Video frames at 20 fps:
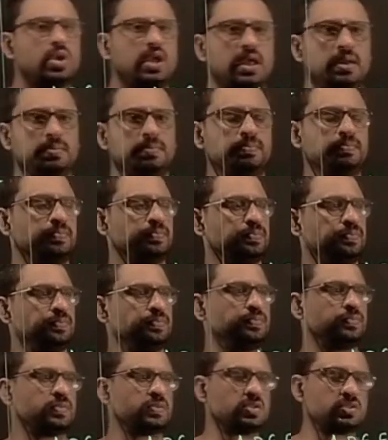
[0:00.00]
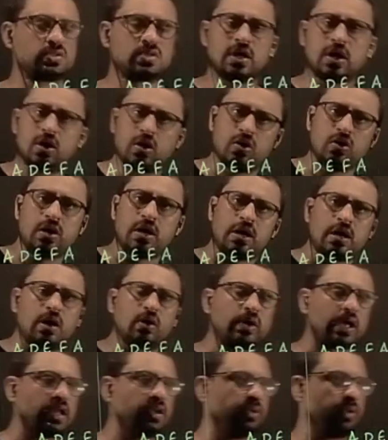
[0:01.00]
Okay. So
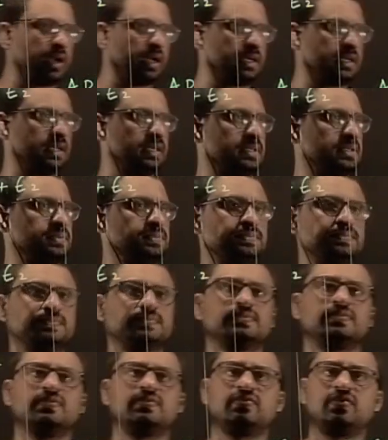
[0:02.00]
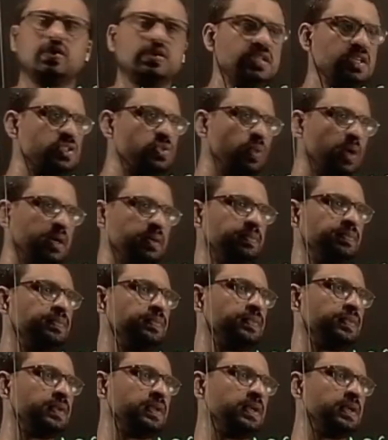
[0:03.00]
how can you write it? For this one,
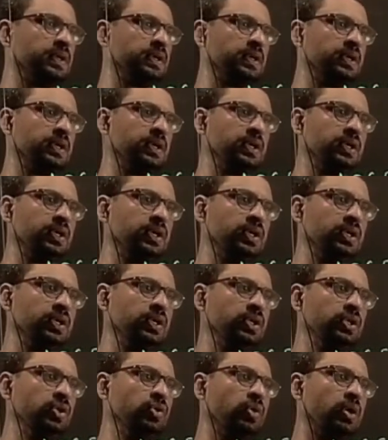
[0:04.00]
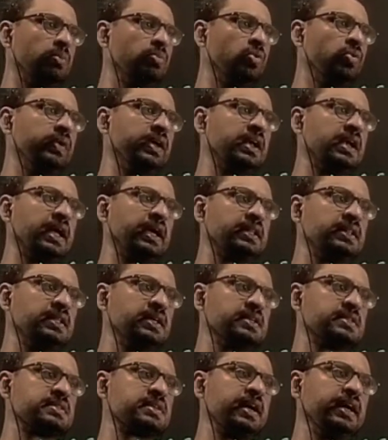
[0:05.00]
you are moving
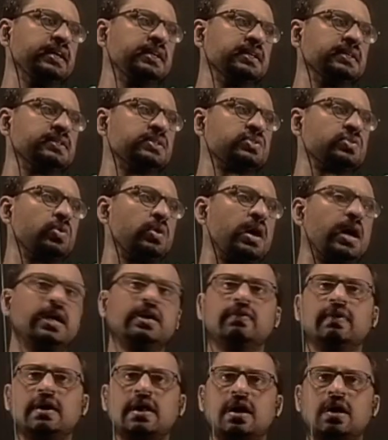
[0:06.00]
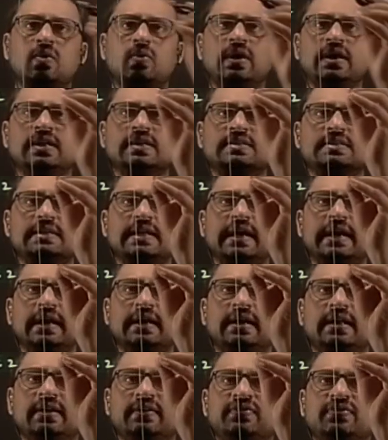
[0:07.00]
like this, right? So I1 R1 is
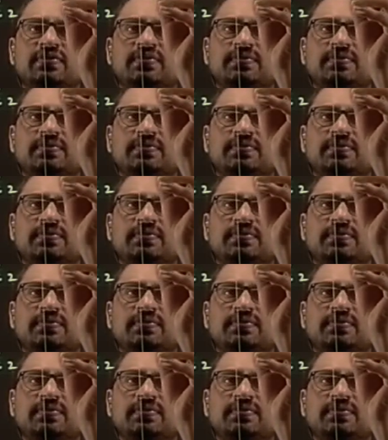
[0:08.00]
negative.